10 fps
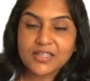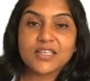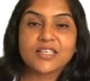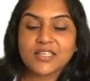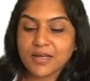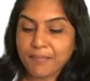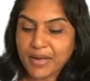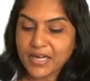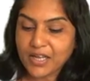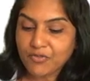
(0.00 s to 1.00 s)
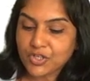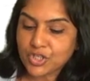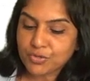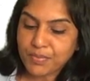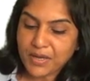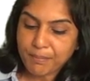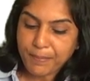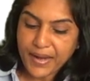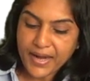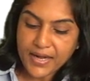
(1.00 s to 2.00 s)
This is the money which is being
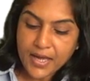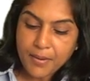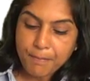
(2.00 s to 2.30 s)
paid